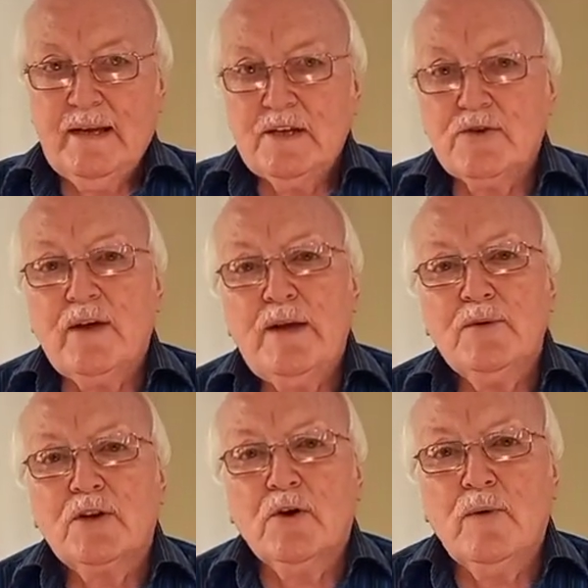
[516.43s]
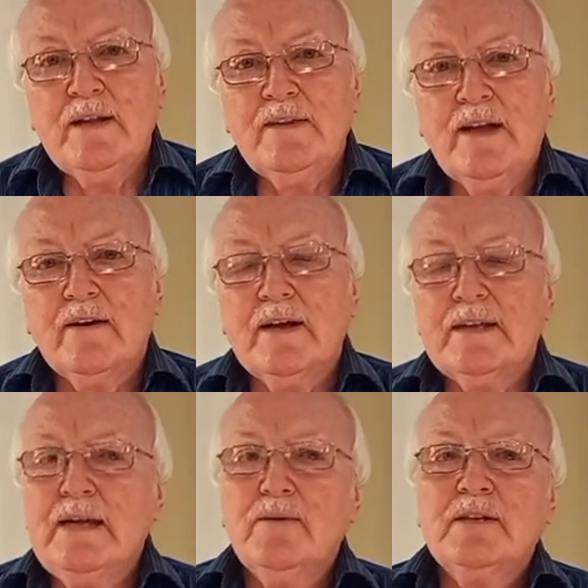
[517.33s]
So he would go in there and
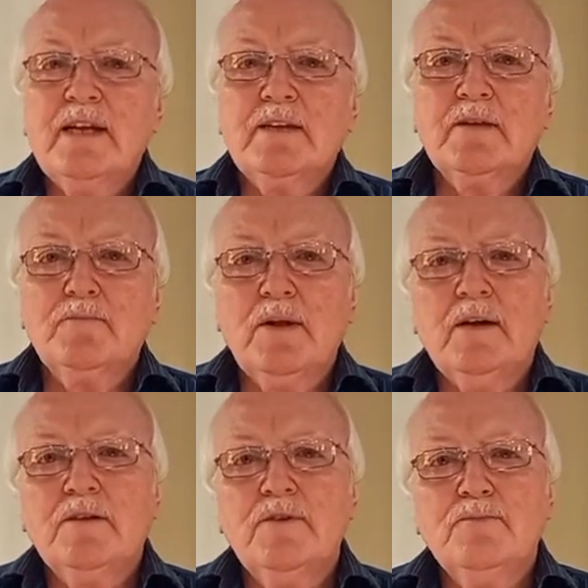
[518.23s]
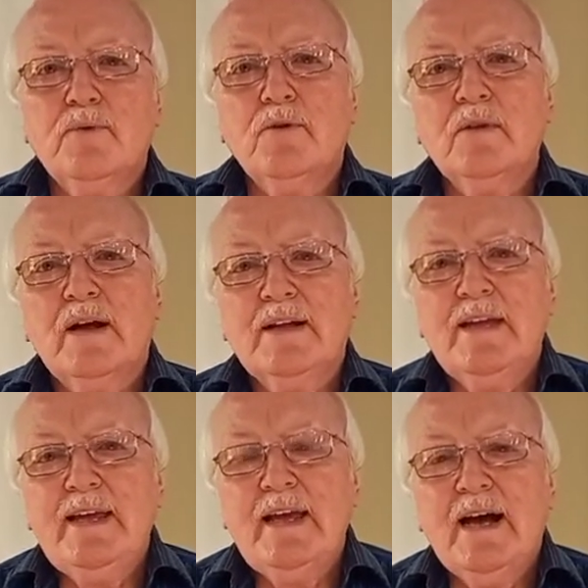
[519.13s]
he would take the blood of the bull and
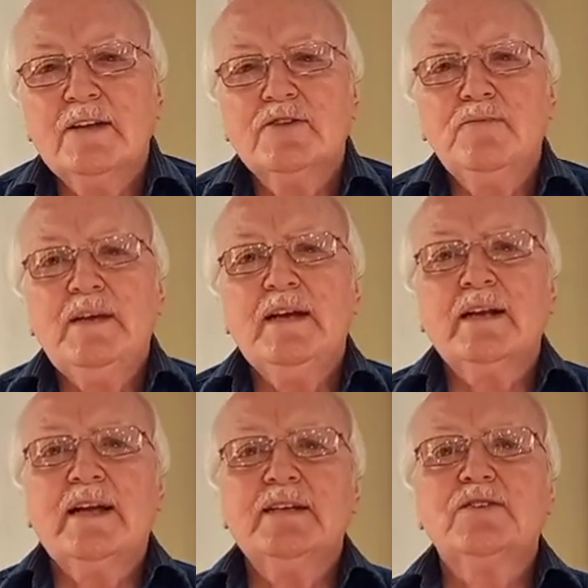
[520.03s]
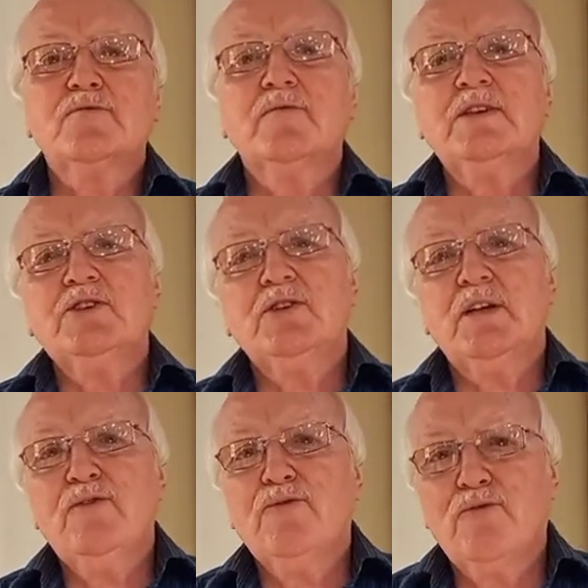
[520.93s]
he had to be cleansed
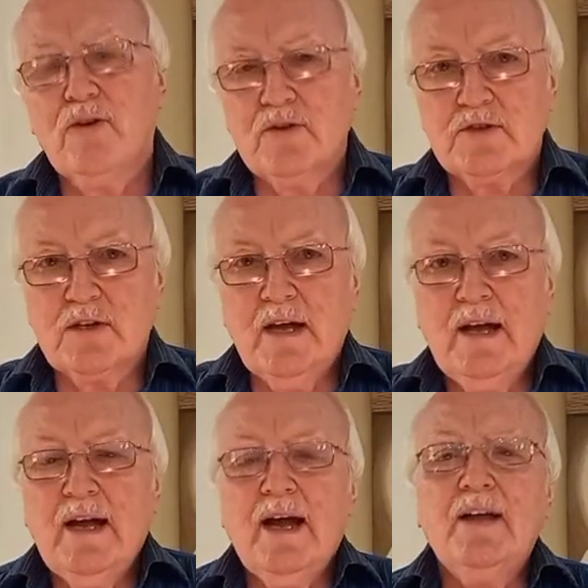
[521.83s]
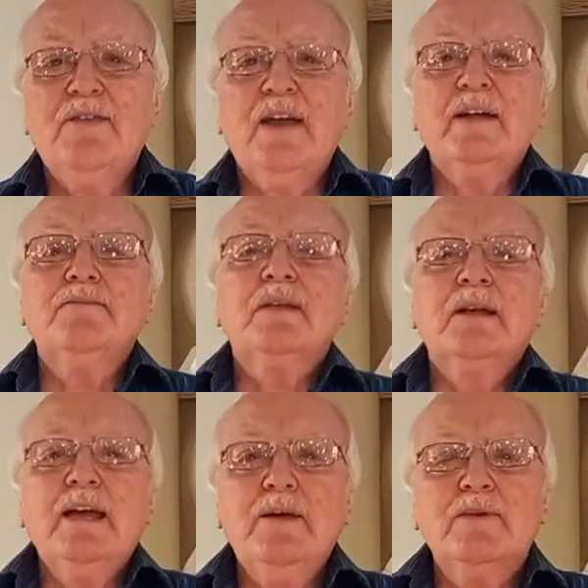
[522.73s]
ritually first. And then
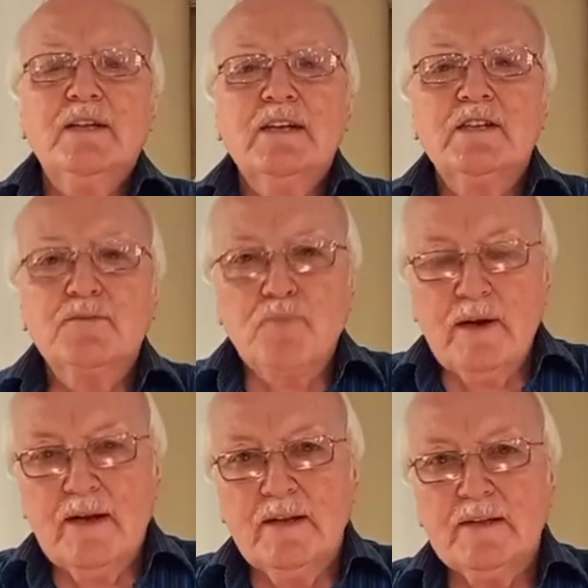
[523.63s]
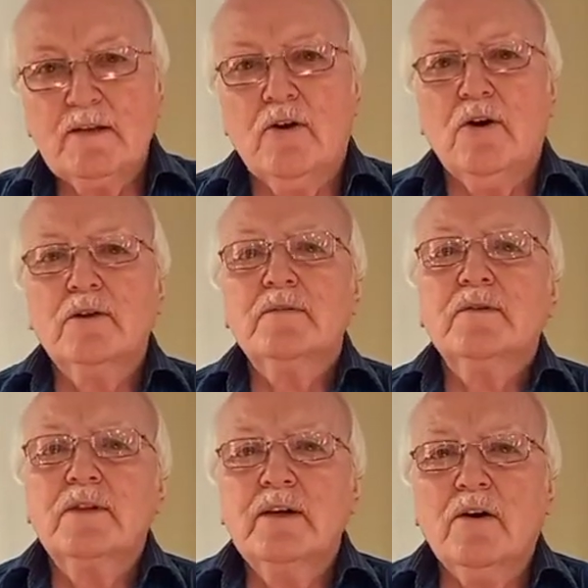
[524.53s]
he would then sprinkle it on
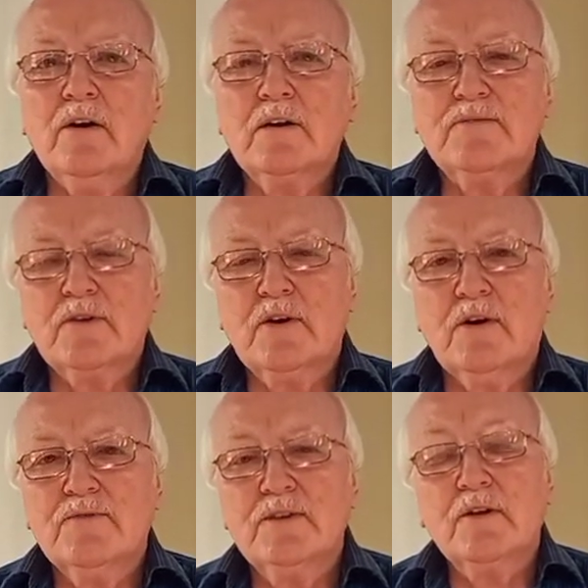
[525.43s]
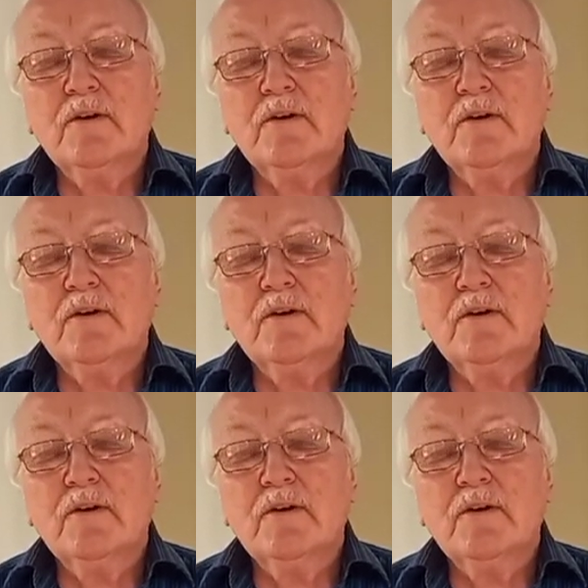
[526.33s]
the Ark of the Covenant